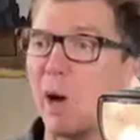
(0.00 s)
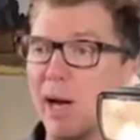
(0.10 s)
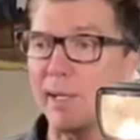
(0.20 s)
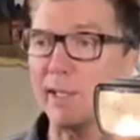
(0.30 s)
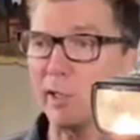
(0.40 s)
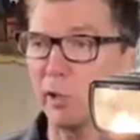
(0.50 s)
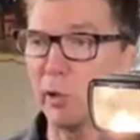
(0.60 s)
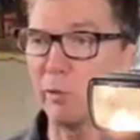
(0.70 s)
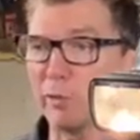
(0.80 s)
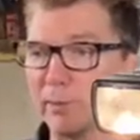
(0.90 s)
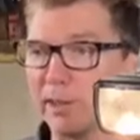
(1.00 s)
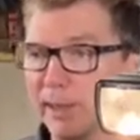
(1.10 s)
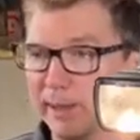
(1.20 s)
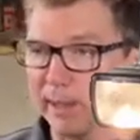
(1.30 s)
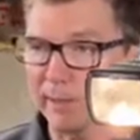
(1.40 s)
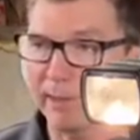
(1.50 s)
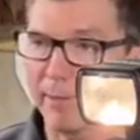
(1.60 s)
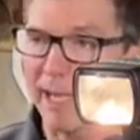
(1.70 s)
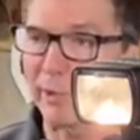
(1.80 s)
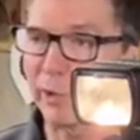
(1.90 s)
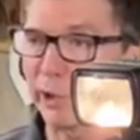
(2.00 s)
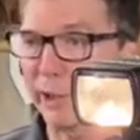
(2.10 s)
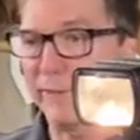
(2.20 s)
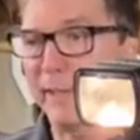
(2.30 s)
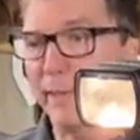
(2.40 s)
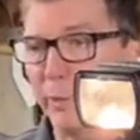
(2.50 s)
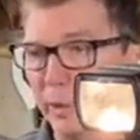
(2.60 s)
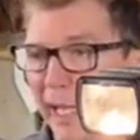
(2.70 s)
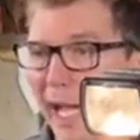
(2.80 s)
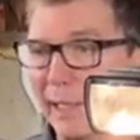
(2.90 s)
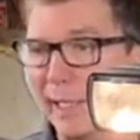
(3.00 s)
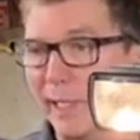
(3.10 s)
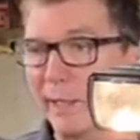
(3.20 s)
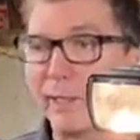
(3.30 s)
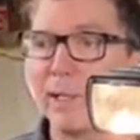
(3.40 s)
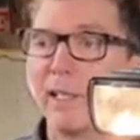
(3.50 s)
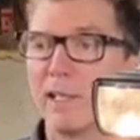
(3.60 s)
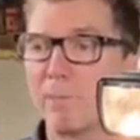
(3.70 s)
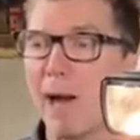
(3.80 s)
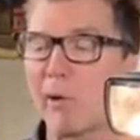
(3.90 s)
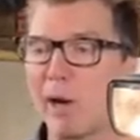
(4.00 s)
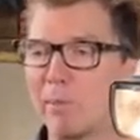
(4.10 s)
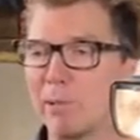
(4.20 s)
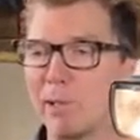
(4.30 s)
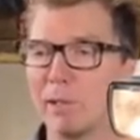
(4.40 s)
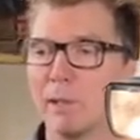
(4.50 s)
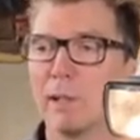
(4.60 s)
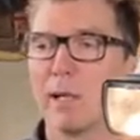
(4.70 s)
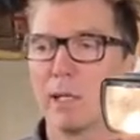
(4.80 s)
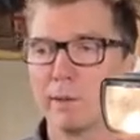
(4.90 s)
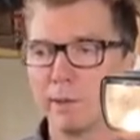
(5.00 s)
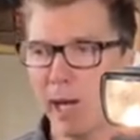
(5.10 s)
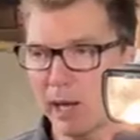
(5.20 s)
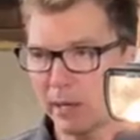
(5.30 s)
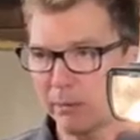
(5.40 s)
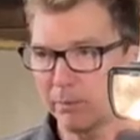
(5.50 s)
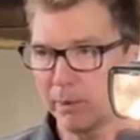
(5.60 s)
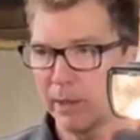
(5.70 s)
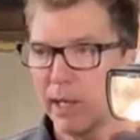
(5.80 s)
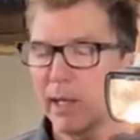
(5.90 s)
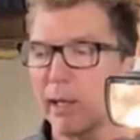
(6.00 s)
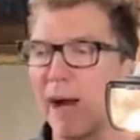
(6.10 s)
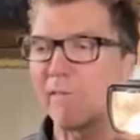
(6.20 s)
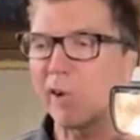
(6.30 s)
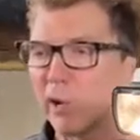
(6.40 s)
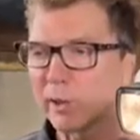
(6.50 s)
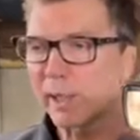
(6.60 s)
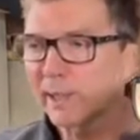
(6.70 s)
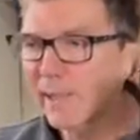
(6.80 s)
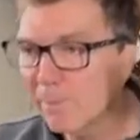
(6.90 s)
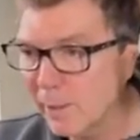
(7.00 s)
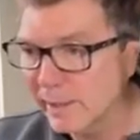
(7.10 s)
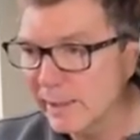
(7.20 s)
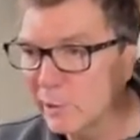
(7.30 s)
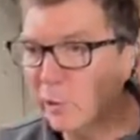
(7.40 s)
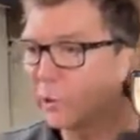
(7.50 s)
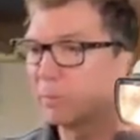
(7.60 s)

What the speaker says: you want to go from TTL to manual and shift it, and it will lock in the power output. Dumb. Come on, folks, let's separate these